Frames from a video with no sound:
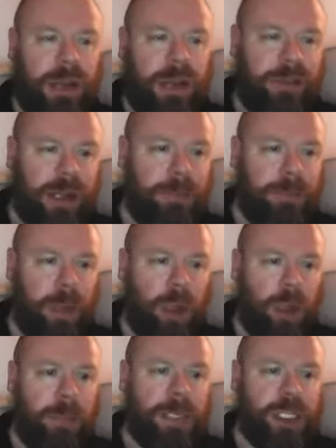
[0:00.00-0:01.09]
If I can
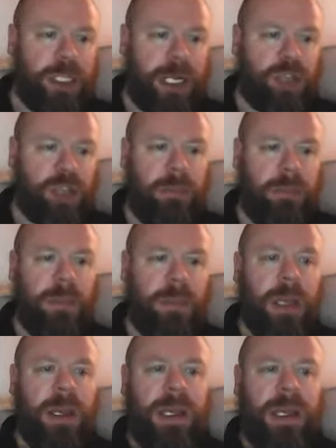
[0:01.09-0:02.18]
pull up the jet stream,
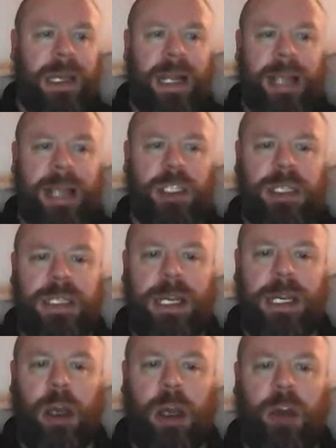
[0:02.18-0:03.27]
you can actually
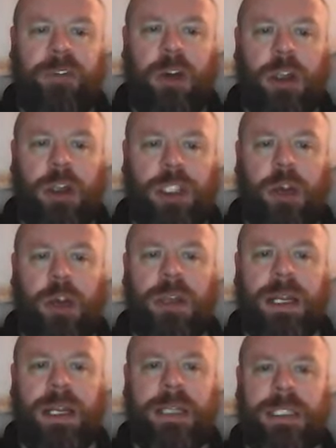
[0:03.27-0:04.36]
see how far south
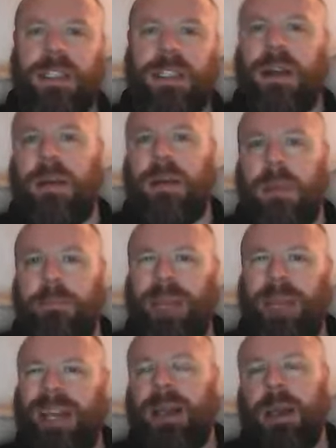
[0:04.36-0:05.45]
it is. It's a
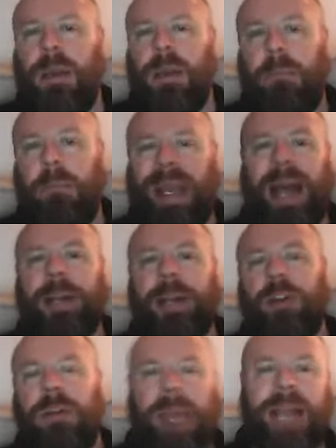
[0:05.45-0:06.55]
big
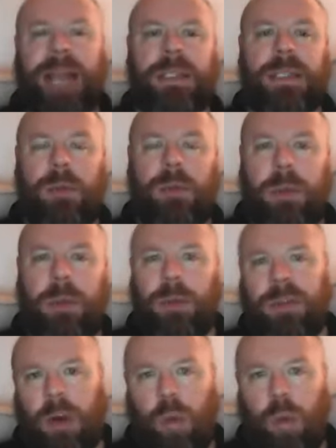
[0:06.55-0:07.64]
meandering mess at the moment.
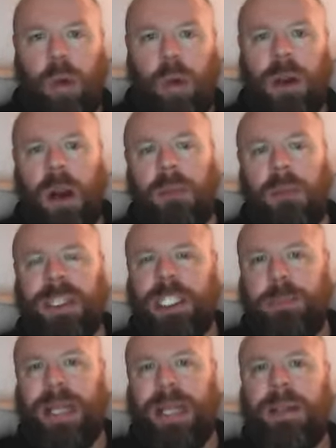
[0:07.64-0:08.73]
We've got one arm
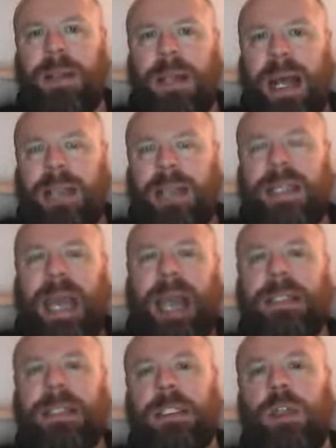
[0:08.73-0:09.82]
splitting as it
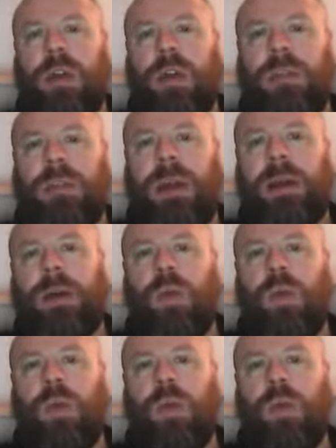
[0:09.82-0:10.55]
exits North America.